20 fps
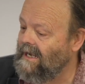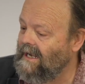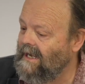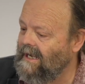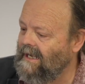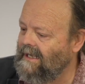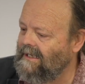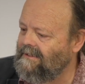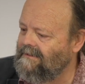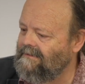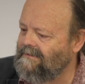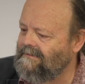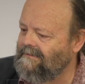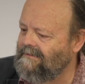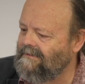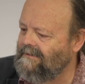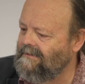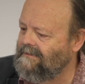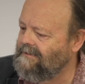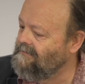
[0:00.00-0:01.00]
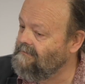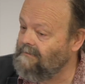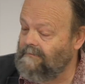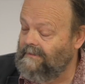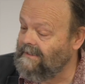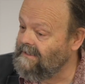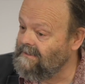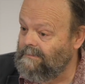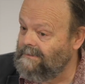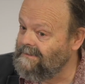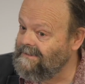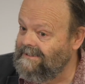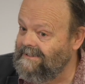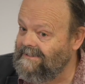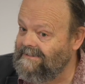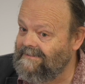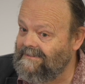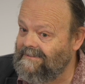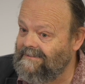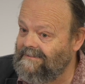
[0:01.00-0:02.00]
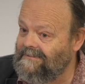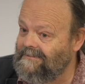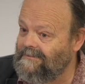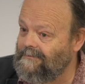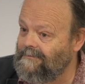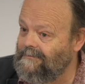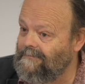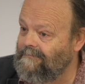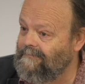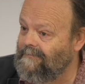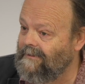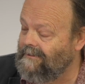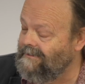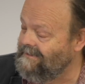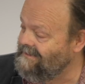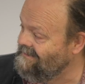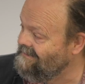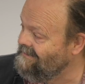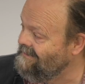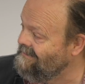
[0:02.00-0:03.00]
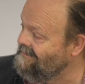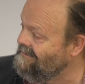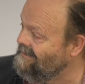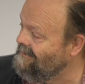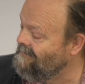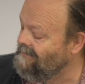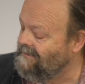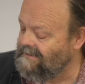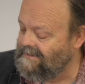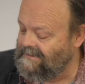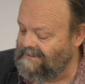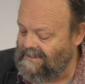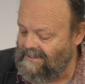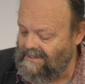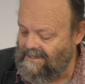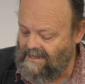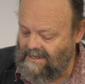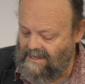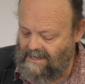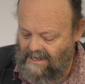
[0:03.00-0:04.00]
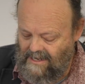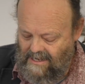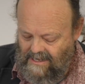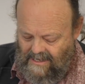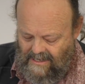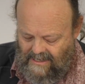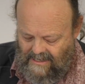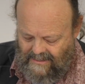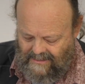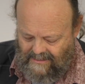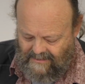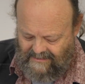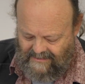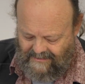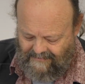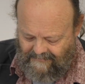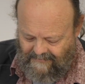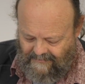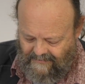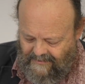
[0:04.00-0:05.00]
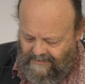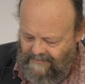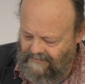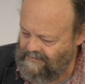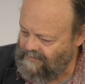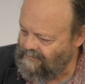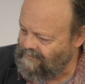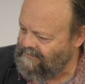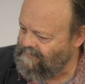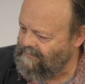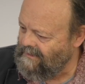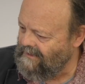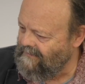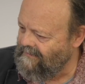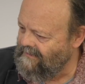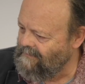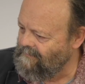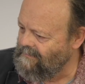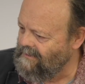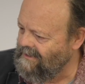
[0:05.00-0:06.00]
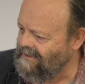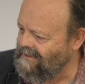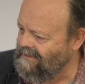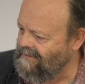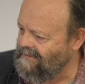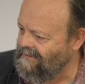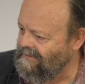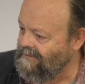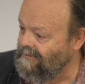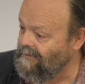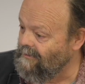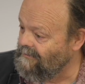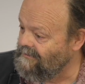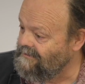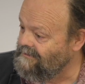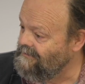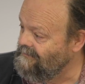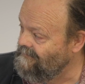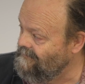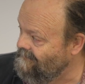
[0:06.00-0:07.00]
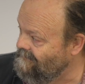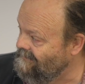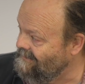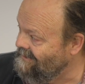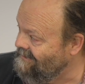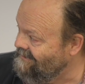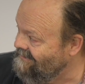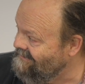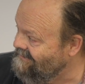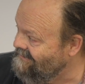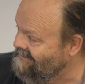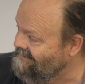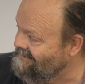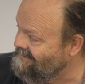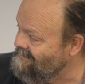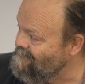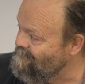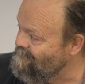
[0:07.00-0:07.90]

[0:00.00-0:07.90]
and a degree of expertise in two very distinct areas. And I think, Ruth, you talked about there being not two Vivekanandas,